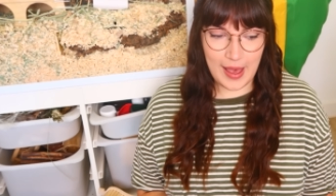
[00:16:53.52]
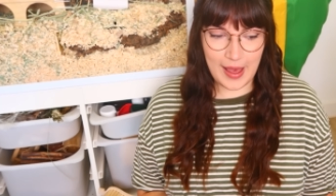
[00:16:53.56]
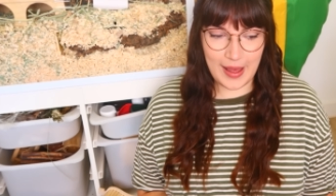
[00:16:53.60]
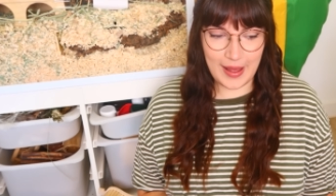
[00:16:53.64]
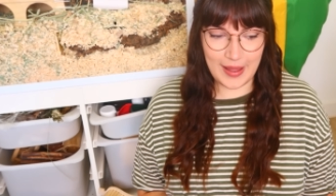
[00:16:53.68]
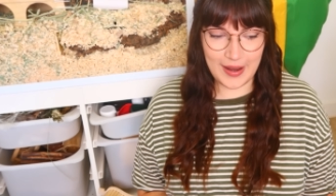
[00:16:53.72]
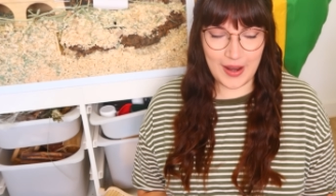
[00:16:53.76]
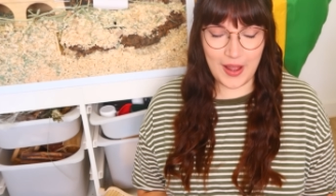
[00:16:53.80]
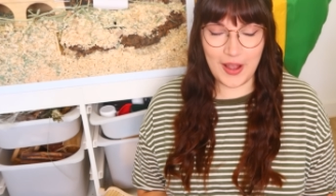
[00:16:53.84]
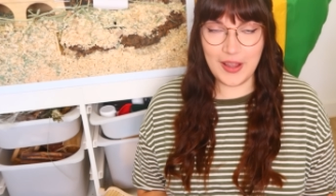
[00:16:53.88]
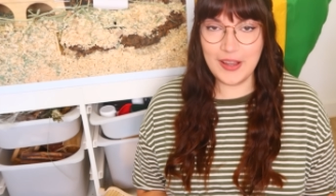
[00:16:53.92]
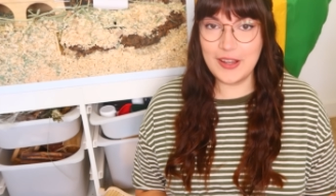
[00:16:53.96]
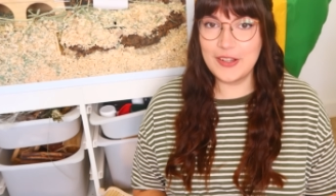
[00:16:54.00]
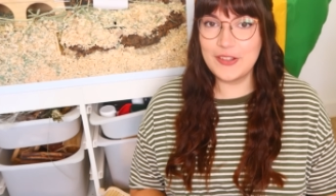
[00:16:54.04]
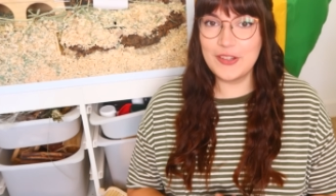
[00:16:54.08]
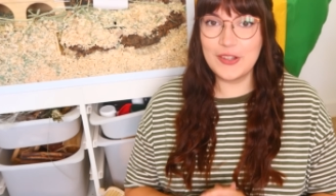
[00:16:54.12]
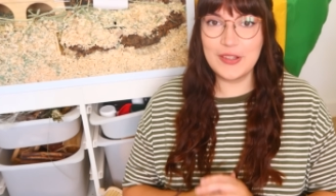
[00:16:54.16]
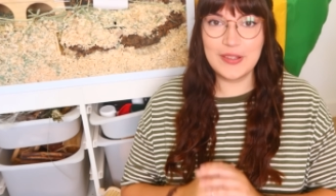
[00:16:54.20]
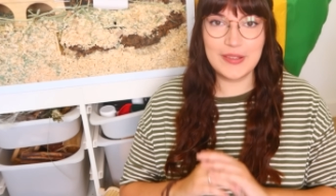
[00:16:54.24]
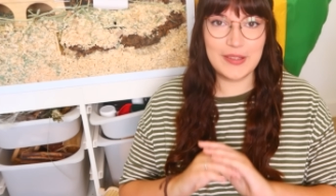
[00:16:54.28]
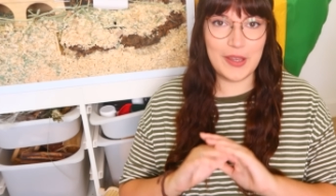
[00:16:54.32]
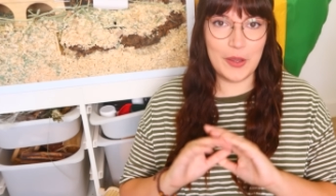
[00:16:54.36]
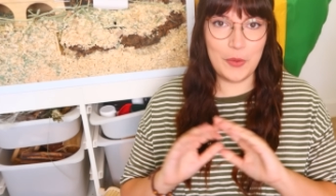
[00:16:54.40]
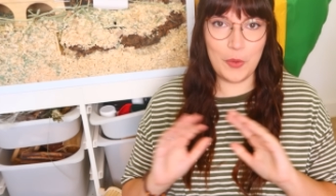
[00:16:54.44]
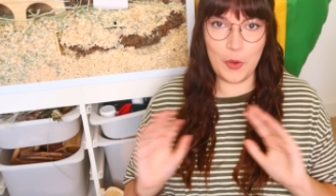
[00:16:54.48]
and I could
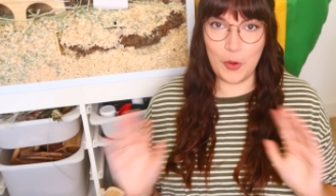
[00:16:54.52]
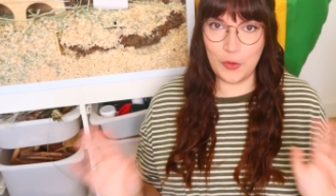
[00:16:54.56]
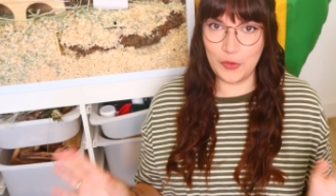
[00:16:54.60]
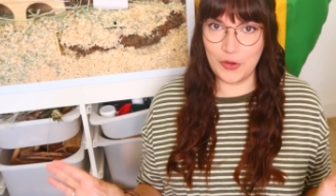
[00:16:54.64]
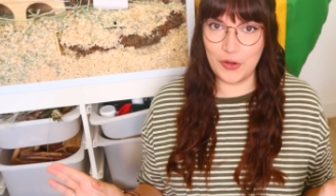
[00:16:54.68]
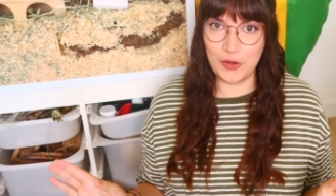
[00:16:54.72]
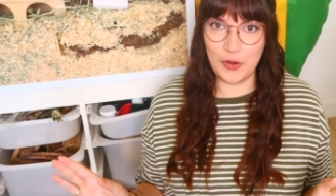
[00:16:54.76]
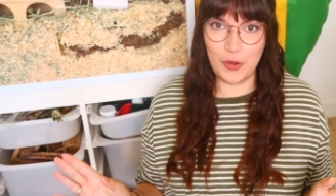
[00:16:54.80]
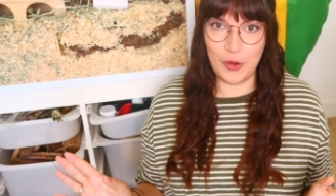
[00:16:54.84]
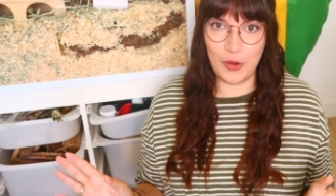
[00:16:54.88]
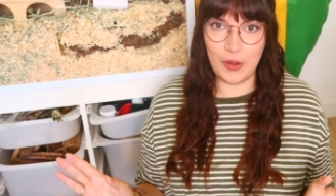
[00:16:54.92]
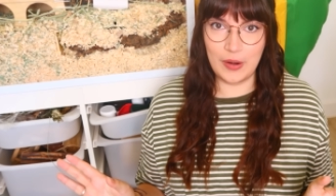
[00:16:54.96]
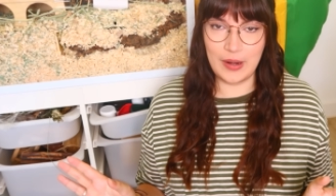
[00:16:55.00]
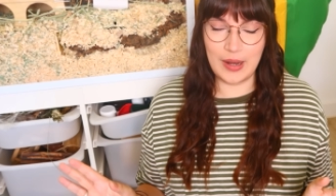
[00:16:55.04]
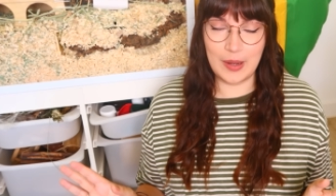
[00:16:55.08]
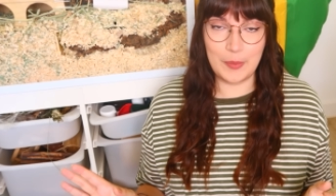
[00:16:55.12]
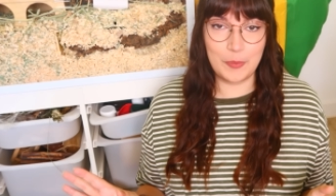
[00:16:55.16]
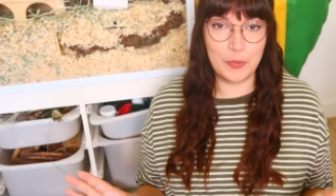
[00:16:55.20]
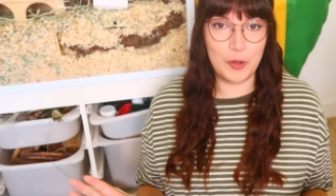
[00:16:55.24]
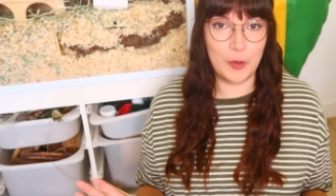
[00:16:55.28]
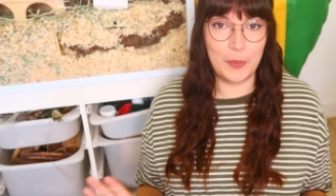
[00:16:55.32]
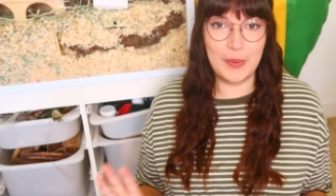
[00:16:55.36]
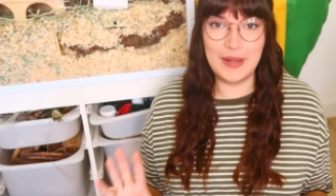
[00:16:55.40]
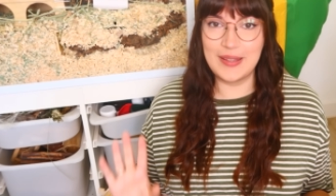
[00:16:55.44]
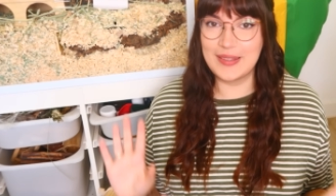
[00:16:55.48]
just go on and on
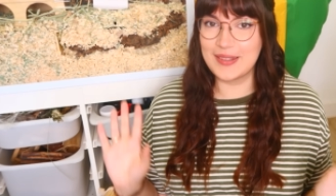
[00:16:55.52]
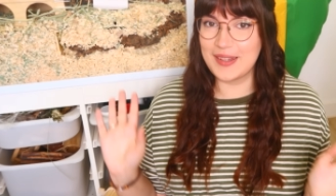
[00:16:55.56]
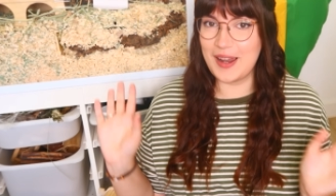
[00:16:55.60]
and probably